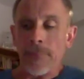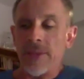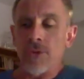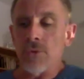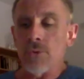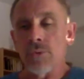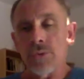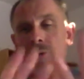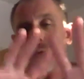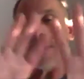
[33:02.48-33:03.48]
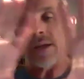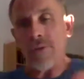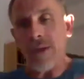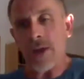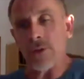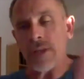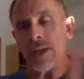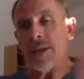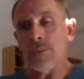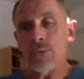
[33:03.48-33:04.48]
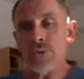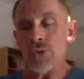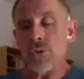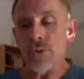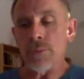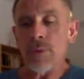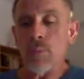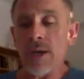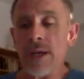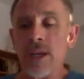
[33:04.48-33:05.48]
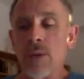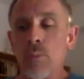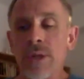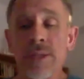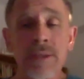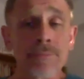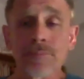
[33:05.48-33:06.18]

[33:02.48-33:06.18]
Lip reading: and you kind of outline what you're going to be working with,